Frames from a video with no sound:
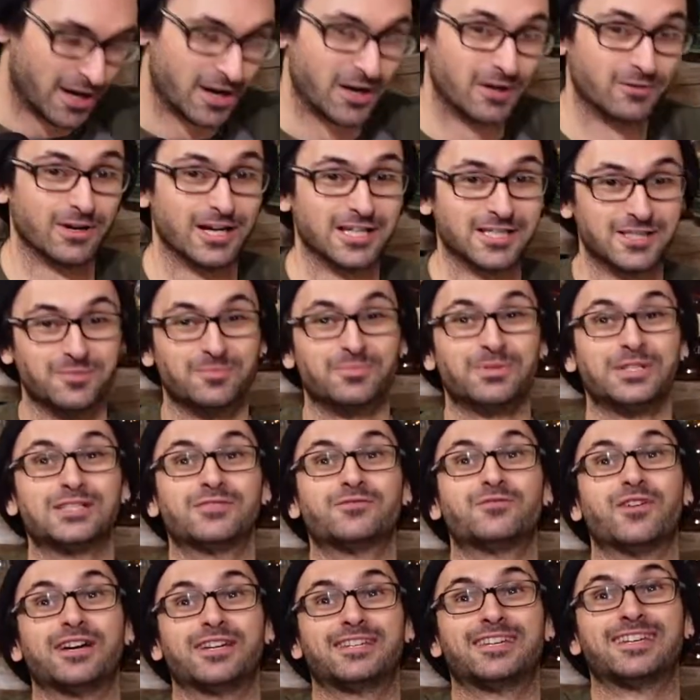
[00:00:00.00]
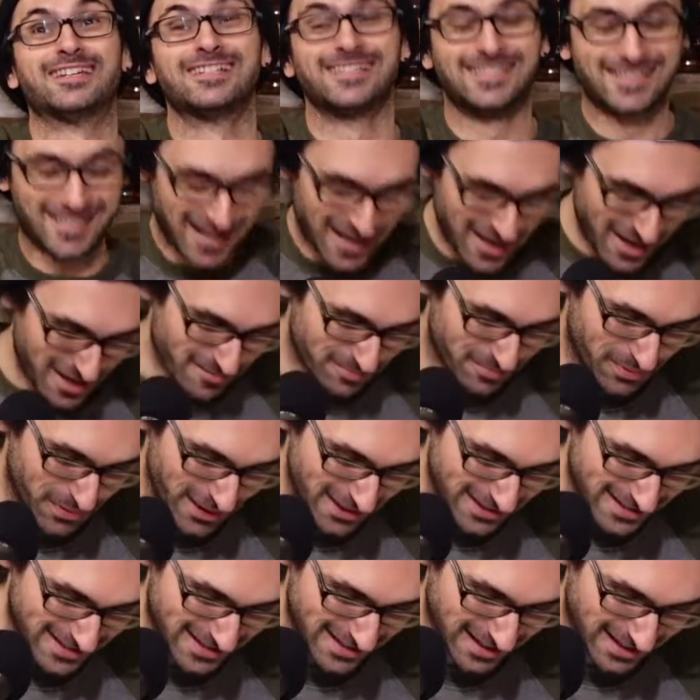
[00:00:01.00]
Rest in peace, Vikings.
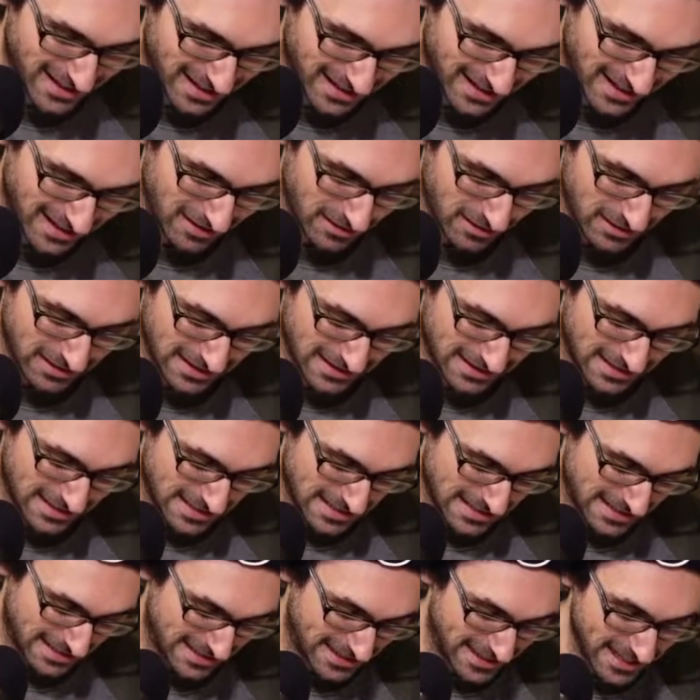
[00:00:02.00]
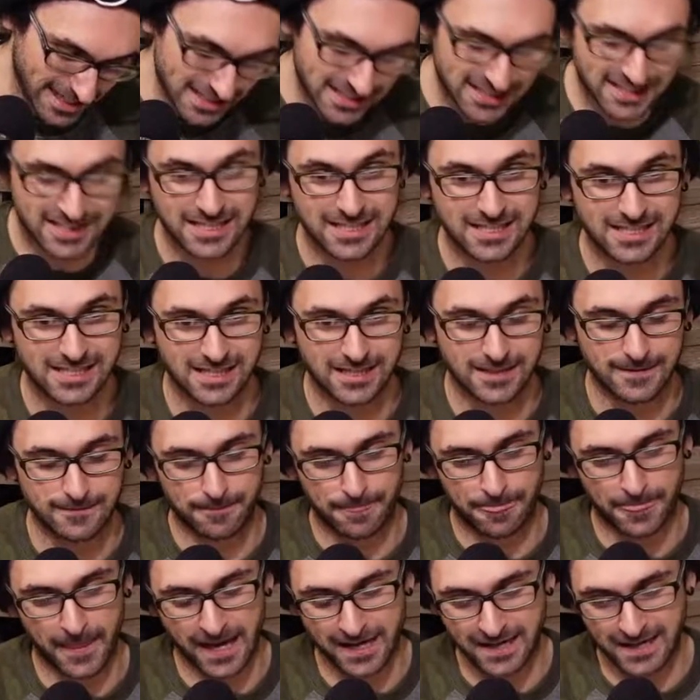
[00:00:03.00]
But this season,
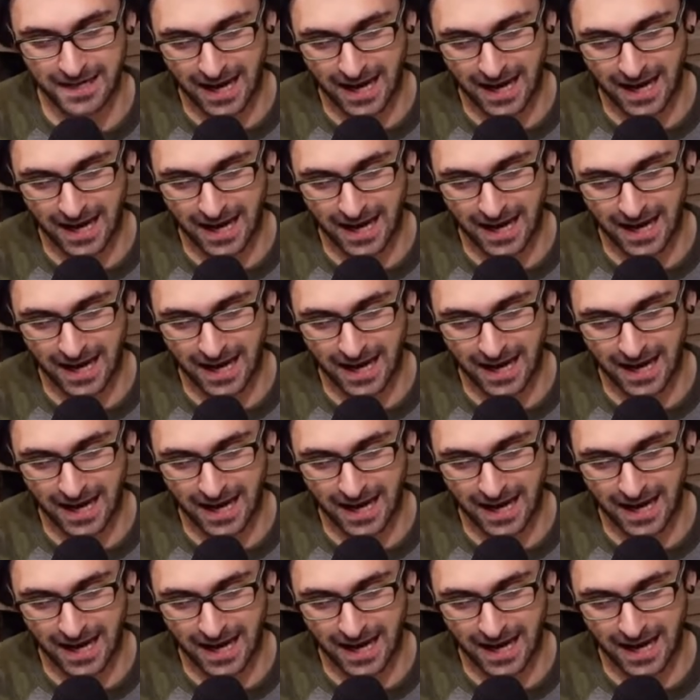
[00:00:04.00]
and